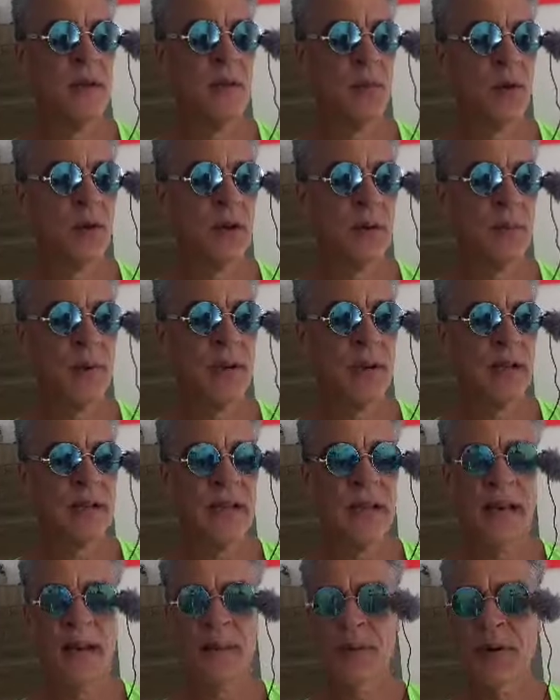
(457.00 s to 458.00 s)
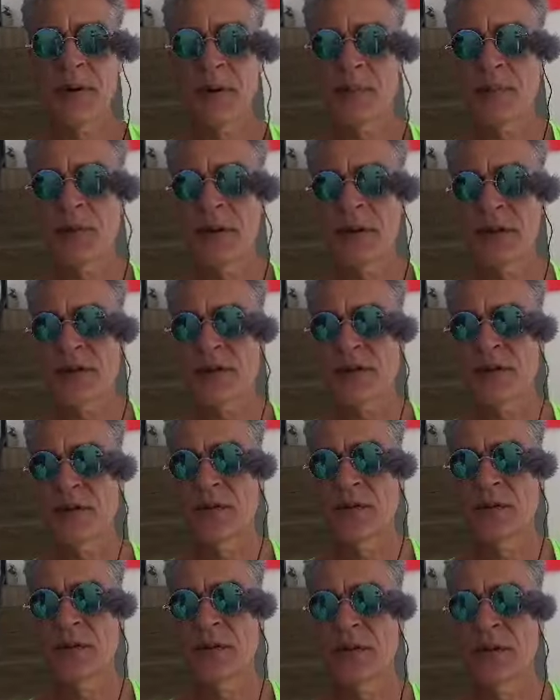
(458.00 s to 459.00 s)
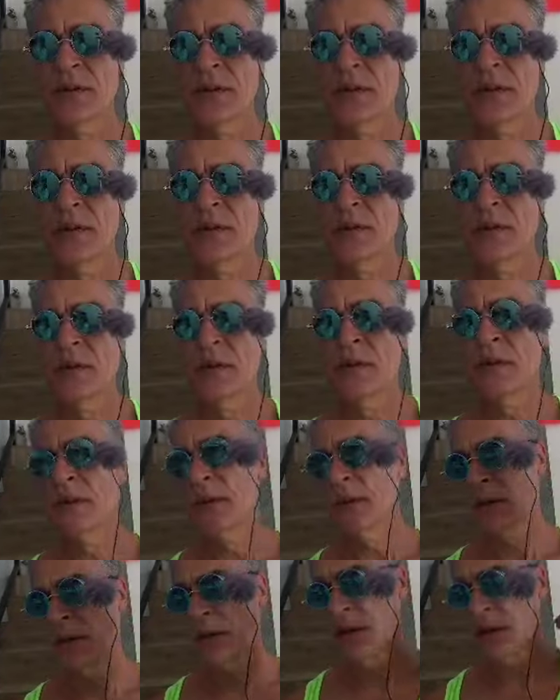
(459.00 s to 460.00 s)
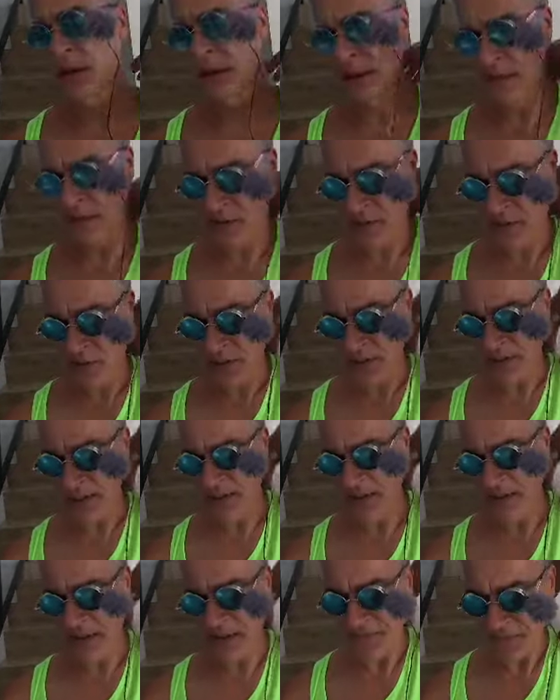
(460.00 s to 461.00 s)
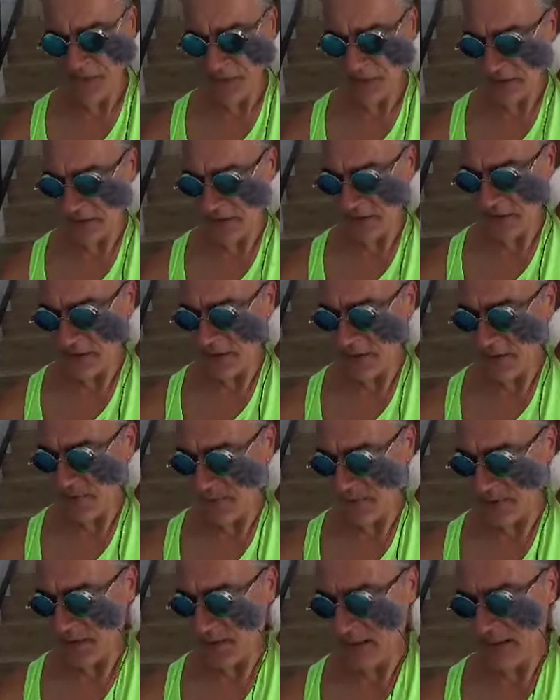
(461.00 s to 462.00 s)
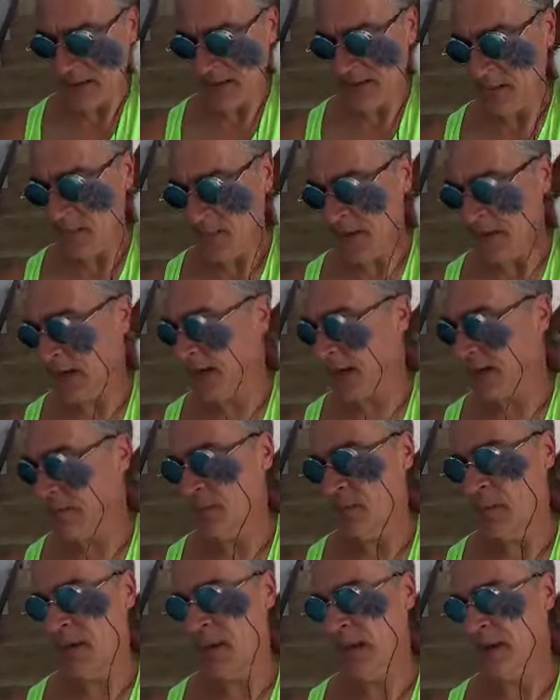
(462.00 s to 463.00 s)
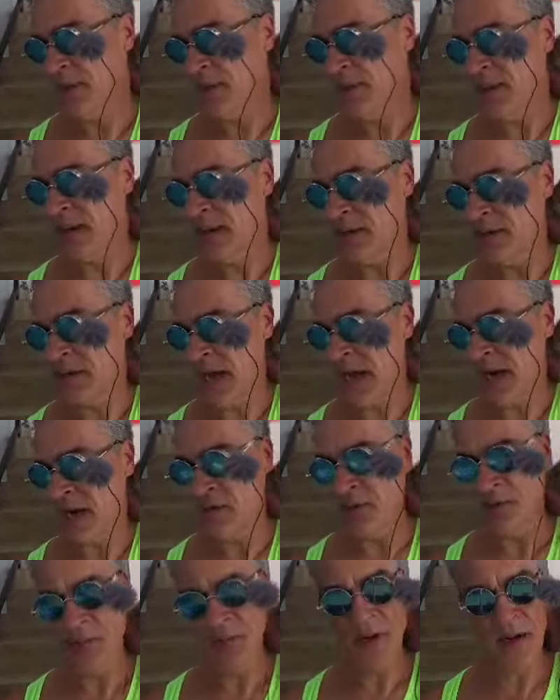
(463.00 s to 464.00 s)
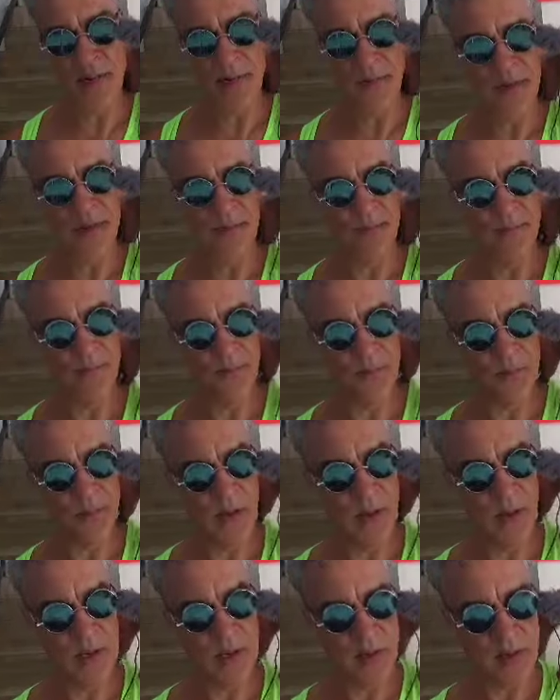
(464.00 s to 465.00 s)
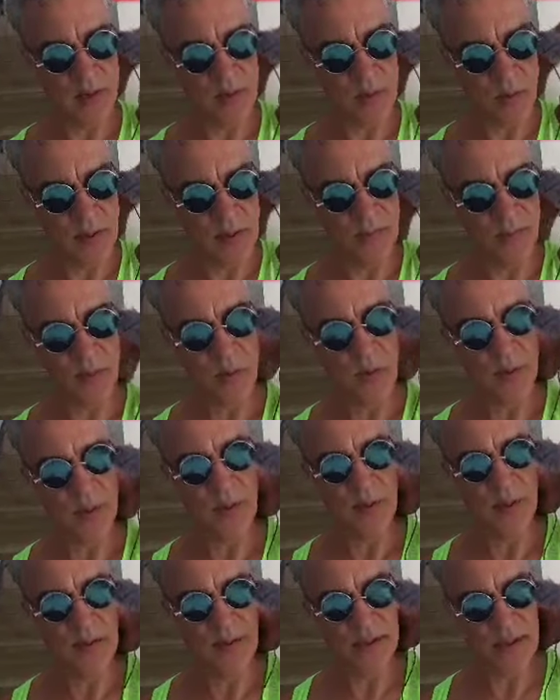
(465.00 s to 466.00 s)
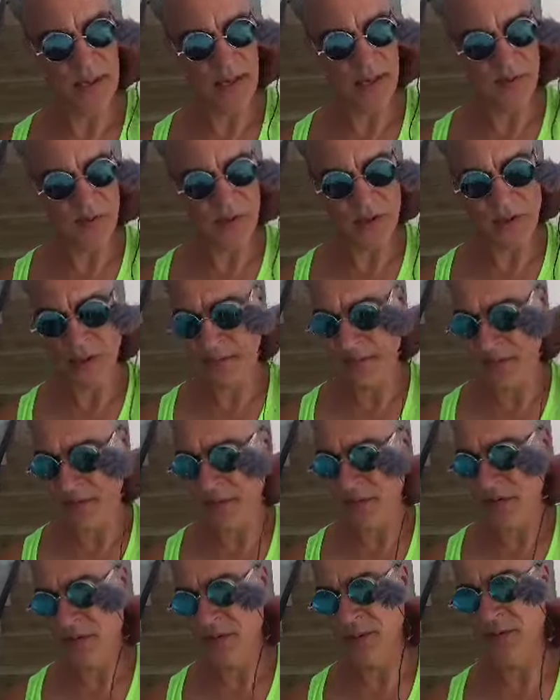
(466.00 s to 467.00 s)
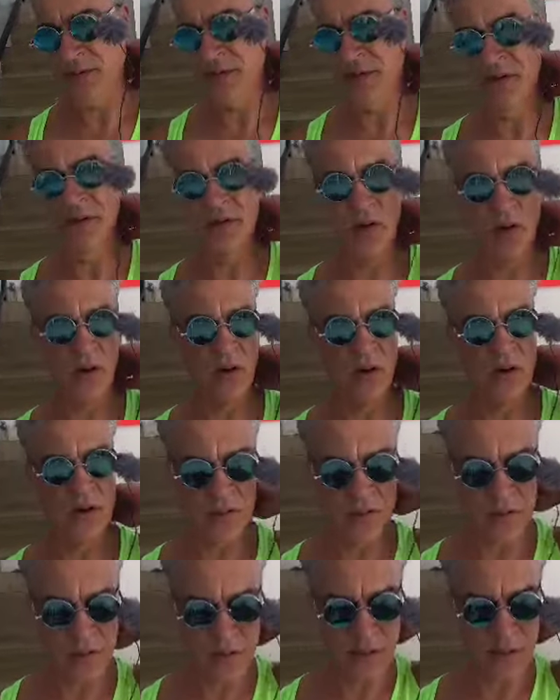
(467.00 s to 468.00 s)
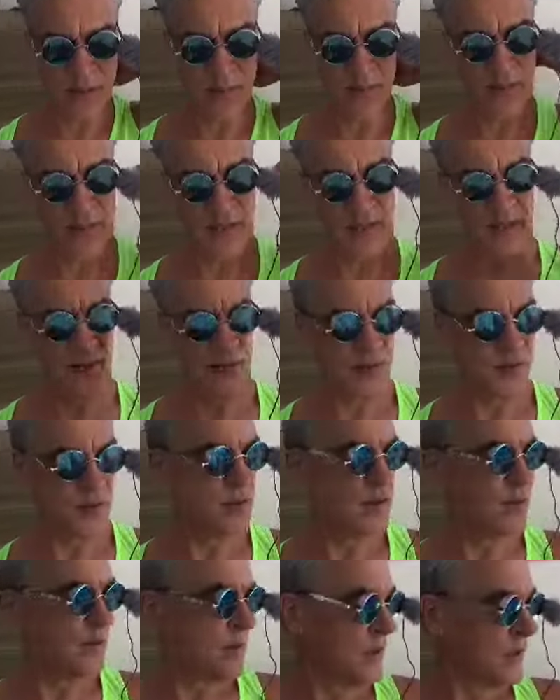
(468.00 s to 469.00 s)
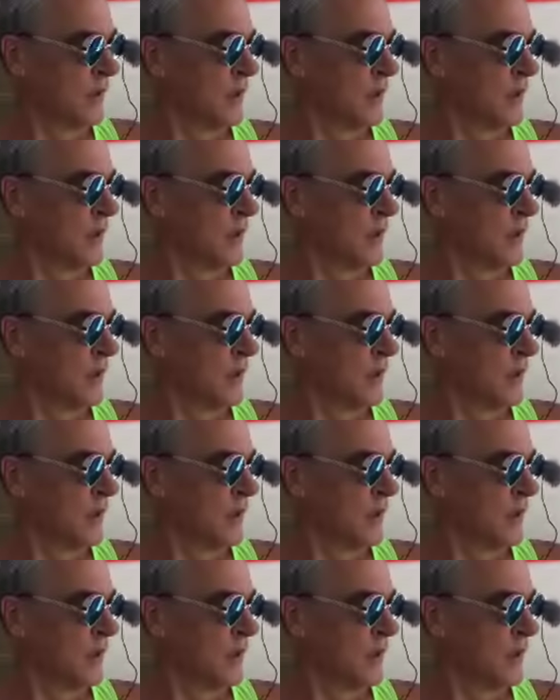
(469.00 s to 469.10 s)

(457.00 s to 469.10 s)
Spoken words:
We're going to pick that up here pretty soon, so I can get the front cleared up. And then we have dining room coming. 24th, we got the couch coming. So it's all going to start coming together soon.